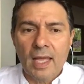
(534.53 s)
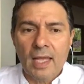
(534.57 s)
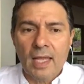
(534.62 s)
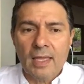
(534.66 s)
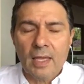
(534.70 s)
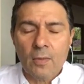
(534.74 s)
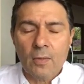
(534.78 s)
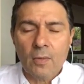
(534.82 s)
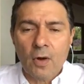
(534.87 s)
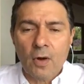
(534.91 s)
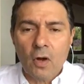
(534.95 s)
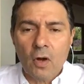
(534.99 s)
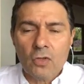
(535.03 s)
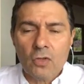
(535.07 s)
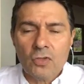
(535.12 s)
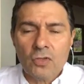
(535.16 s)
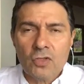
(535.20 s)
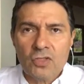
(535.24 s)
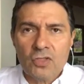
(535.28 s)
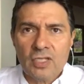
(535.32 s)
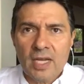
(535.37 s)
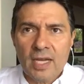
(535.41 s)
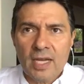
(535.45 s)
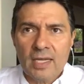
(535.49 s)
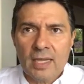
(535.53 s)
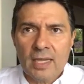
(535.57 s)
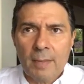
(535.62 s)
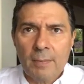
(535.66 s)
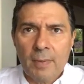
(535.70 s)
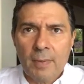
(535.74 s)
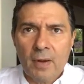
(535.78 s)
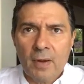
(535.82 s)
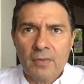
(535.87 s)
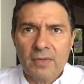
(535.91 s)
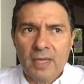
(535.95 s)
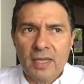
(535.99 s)
They were also saying
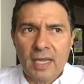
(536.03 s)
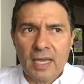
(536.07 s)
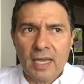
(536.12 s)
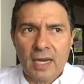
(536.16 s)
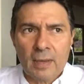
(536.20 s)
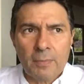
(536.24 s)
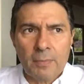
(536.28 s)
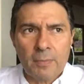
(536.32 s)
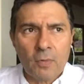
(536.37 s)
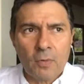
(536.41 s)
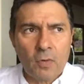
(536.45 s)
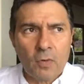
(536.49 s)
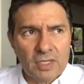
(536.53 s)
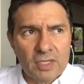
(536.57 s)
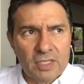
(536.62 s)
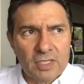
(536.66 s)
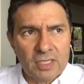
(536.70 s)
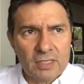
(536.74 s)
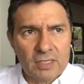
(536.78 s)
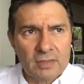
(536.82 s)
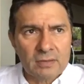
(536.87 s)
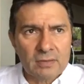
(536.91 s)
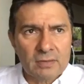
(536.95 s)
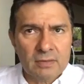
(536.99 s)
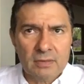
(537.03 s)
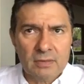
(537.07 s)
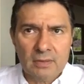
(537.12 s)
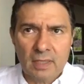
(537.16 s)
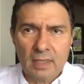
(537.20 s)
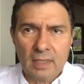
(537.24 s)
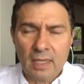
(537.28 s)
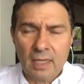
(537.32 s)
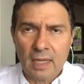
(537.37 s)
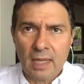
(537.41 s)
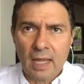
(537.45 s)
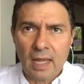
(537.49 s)
about the airports,
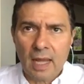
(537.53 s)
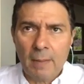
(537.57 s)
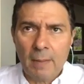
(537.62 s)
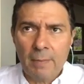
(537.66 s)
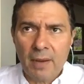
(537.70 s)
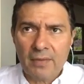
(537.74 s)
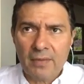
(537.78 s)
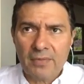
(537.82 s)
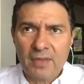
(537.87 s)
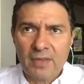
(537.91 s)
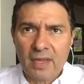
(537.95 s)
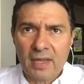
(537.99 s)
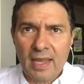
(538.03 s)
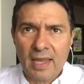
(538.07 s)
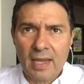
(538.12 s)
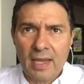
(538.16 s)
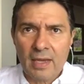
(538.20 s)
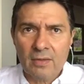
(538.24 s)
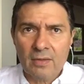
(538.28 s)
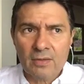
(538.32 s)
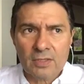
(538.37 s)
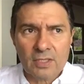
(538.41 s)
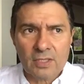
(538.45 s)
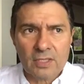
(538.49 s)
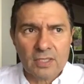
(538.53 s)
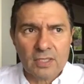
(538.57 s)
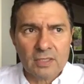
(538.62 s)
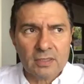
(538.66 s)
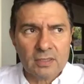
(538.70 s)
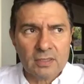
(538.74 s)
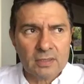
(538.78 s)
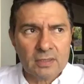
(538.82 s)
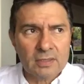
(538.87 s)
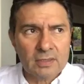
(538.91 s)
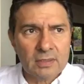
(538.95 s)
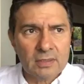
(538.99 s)
about the
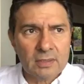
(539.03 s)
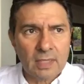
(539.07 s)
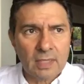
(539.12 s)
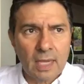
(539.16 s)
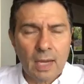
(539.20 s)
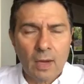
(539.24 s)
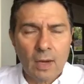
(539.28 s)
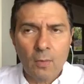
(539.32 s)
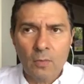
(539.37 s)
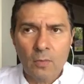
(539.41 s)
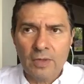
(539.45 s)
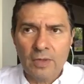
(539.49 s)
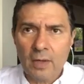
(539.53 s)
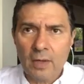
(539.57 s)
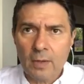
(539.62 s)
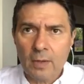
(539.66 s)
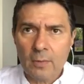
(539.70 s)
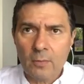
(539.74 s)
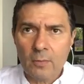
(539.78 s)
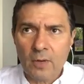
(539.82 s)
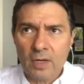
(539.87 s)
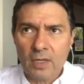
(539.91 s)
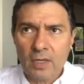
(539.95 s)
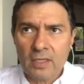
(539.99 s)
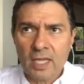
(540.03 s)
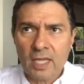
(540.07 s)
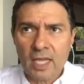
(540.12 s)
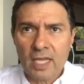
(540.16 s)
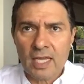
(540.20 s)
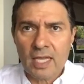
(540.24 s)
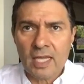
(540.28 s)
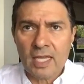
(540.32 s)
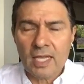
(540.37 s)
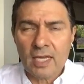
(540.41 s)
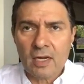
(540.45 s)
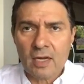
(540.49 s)
counters, how they were going to
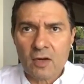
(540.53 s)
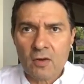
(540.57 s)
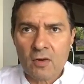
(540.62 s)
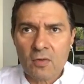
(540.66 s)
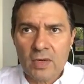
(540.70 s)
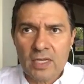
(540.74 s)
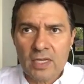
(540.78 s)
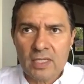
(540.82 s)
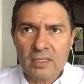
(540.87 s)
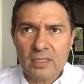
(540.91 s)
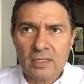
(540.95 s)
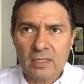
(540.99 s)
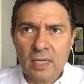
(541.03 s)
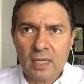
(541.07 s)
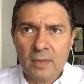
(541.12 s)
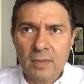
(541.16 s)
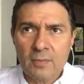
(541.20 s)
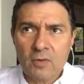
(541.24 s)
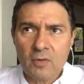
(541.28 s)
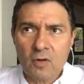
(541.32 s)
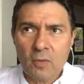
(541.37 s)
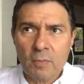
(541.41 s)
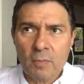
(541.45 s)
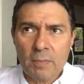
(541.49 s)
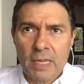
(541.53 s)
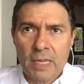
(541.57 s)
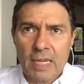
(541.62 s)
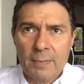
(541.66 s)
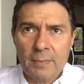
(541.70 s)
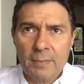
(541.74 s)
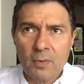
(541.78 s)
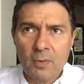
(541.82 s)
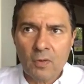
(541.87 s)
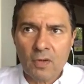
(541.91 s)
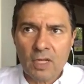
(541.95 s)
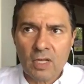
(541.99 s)
increase the number of
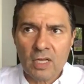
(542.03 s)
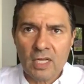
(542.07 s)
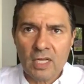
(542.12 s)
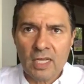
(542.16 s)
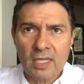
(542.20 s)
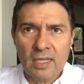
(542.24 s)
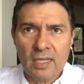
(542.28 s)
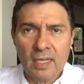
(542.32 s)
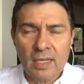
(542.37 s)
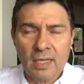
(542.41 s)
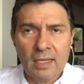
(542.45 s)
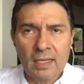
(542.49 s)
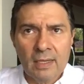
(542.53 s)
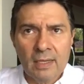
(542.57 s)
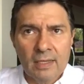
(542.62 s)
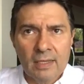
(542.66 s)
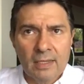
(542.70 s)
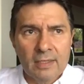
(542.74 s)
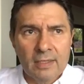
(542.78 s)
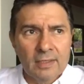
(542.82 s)
people cleaning